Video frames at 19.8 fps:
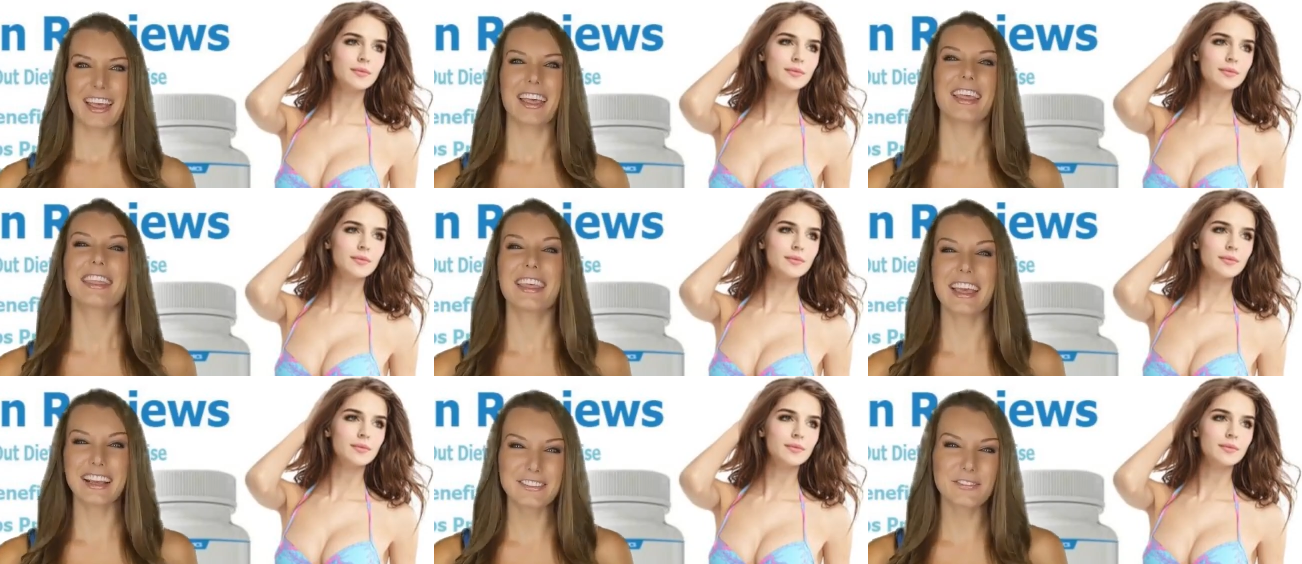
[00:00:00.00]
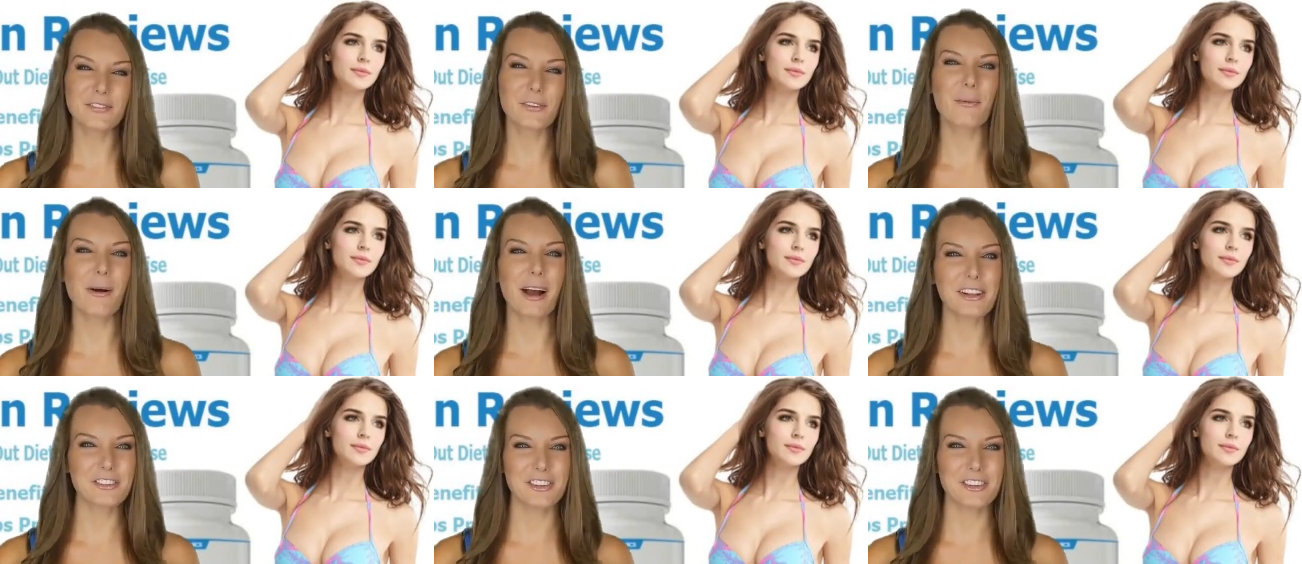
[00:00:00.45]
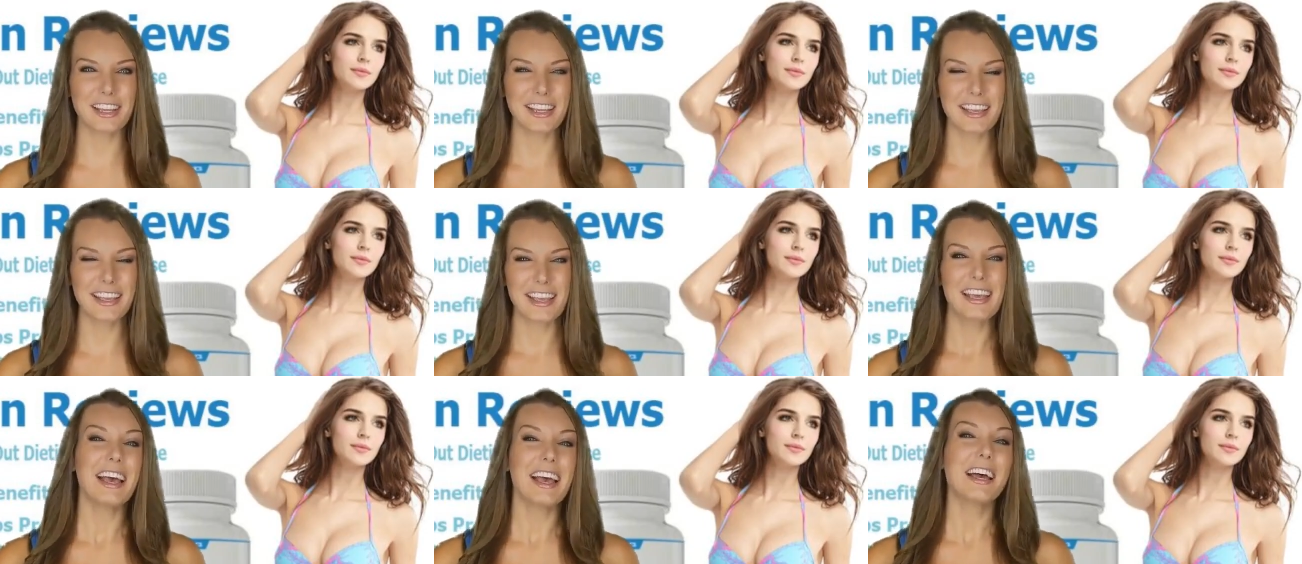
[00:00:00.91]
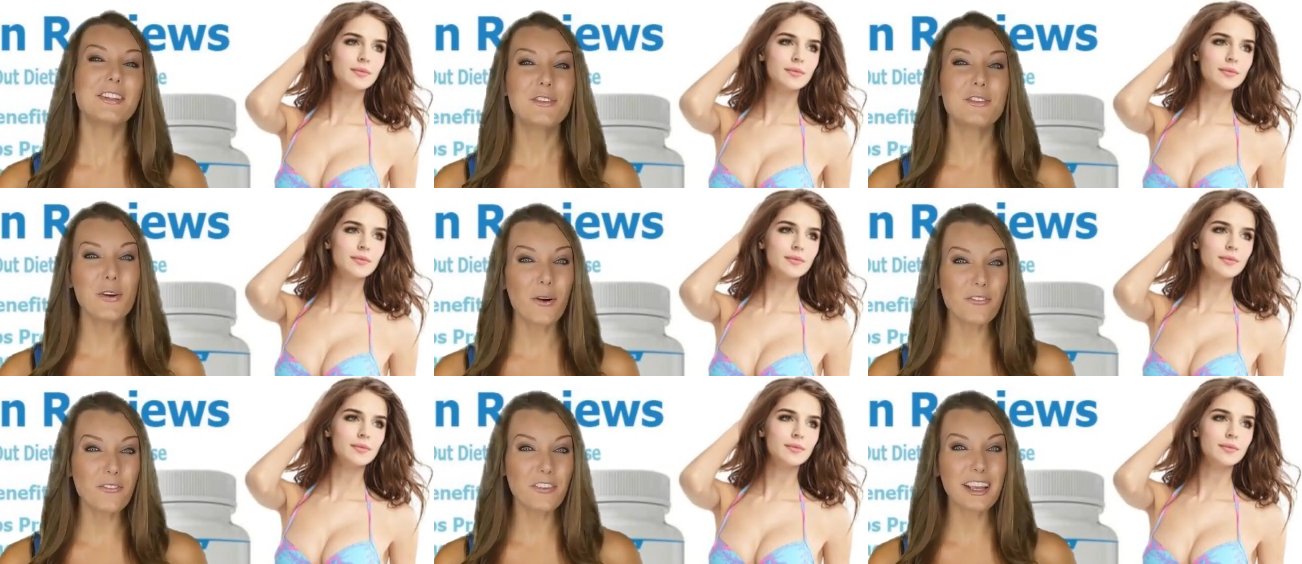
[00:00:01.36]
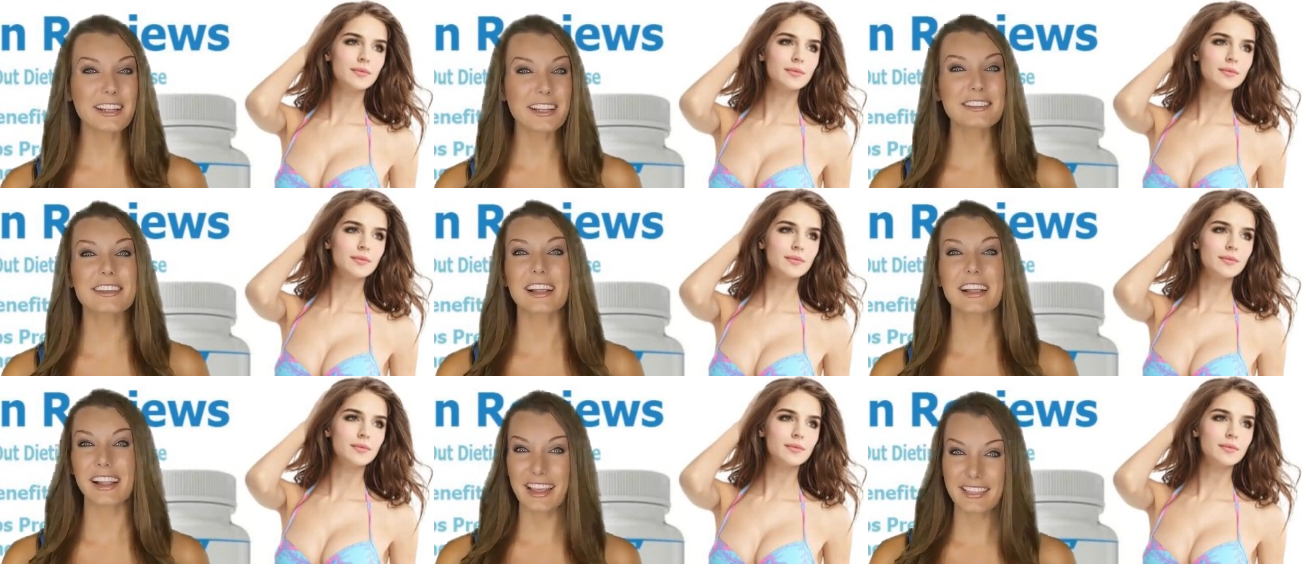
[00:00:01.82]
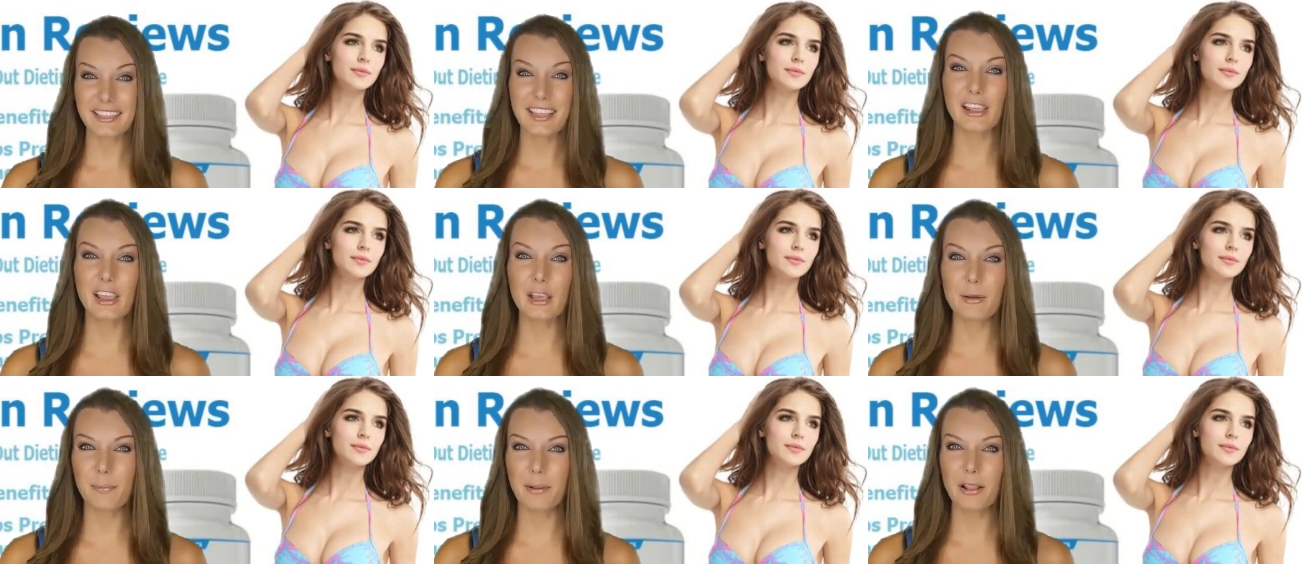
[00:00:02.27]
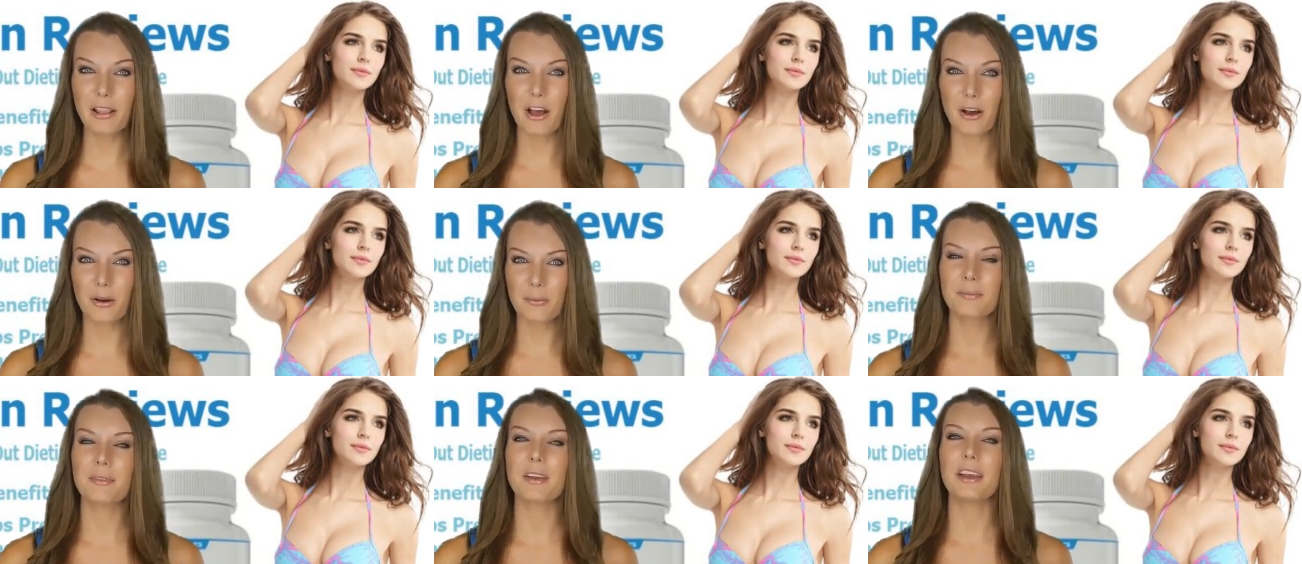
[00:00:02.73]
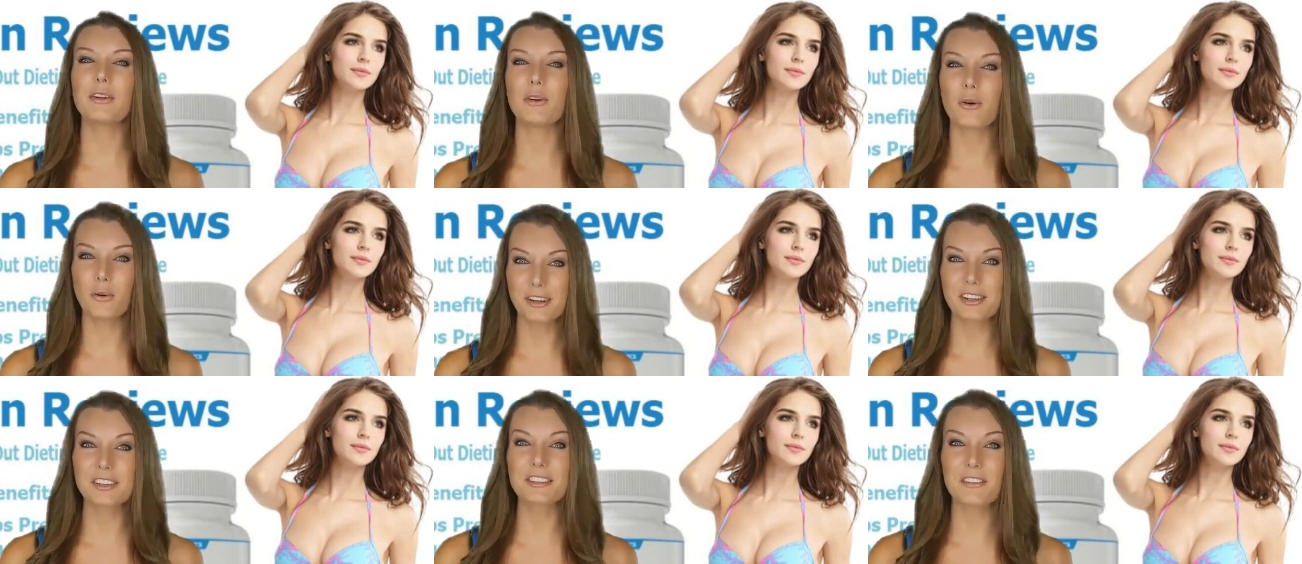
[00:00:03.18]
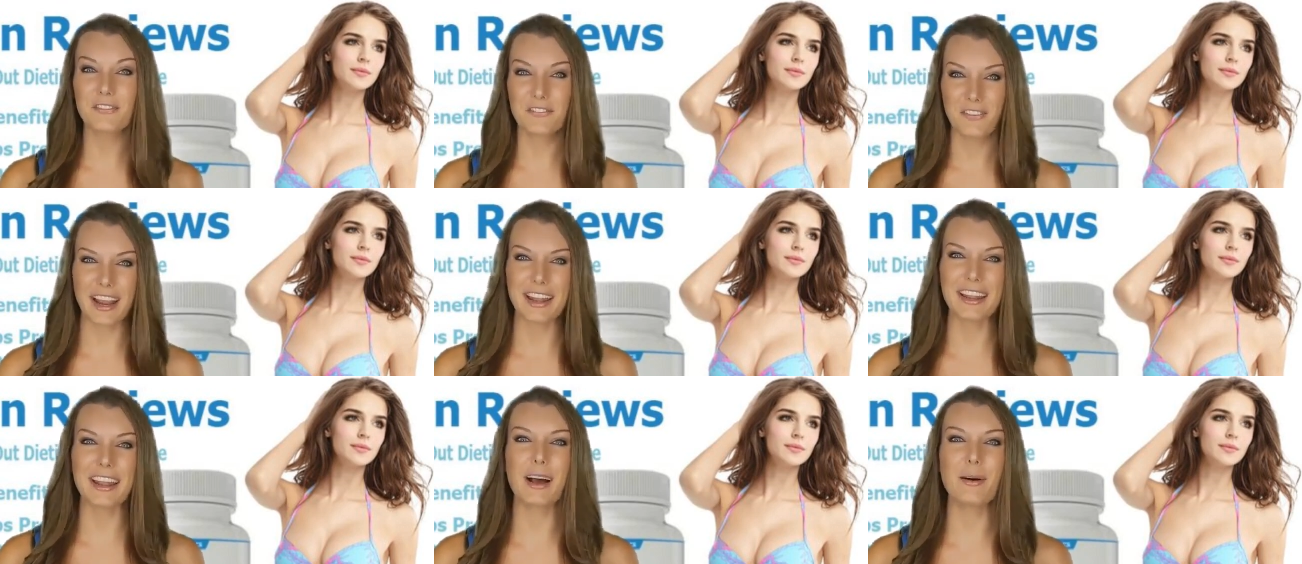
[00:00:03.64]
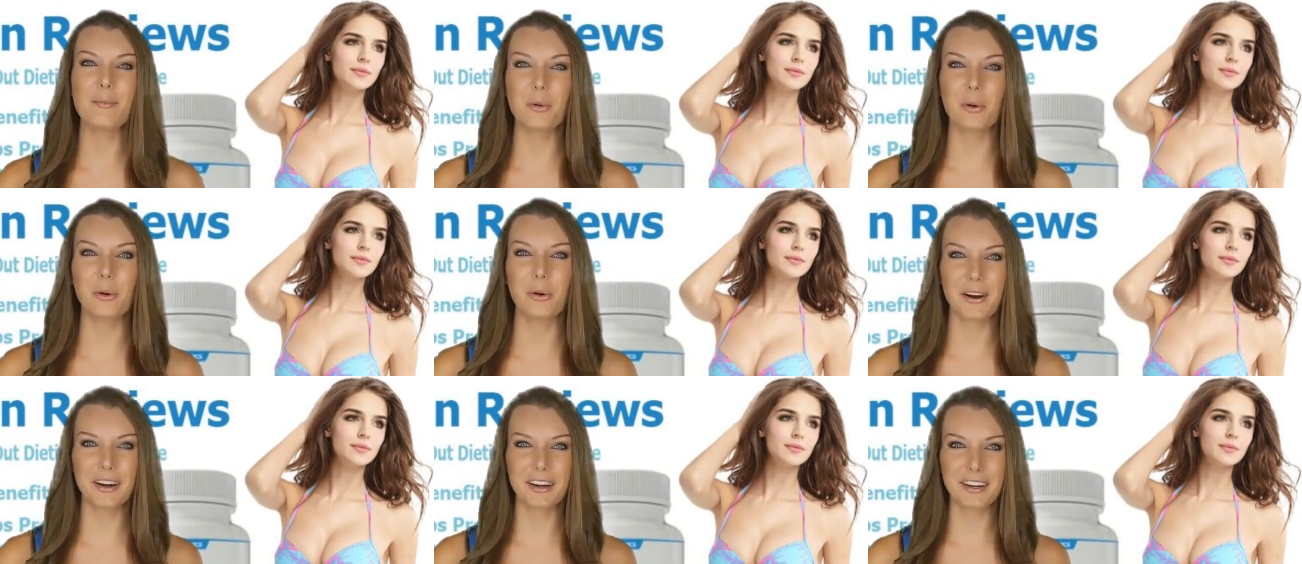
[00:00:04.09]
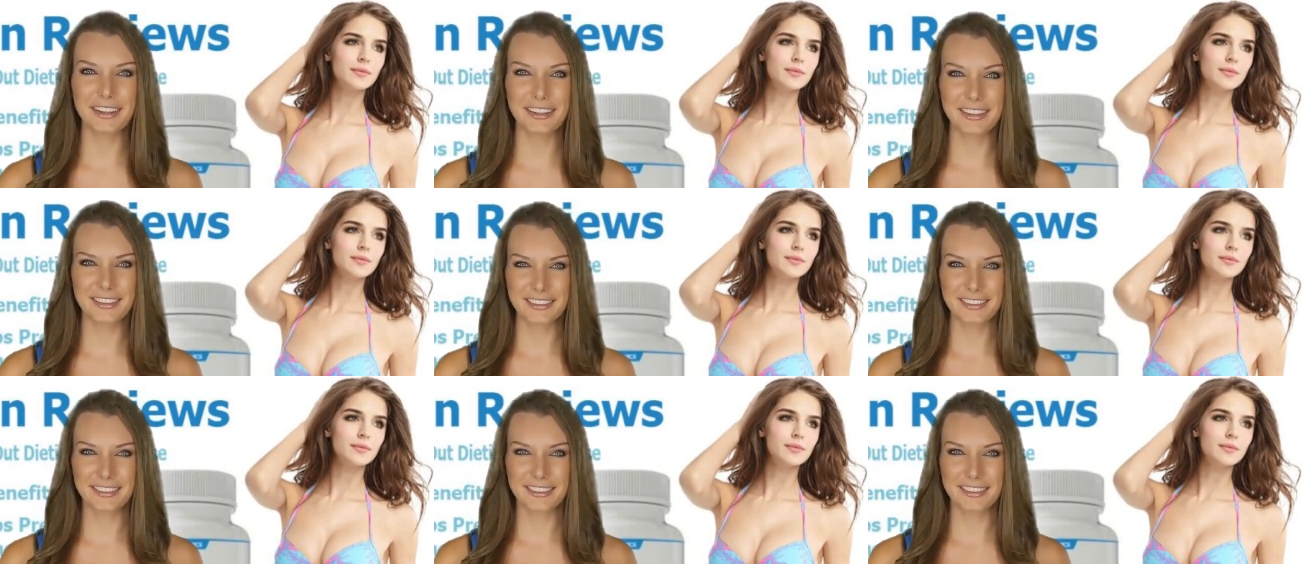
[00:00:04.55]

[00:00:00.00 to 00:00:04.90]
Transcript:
Speaker 1: Thanks for watching, and don't forget to click the link below in order to find out more.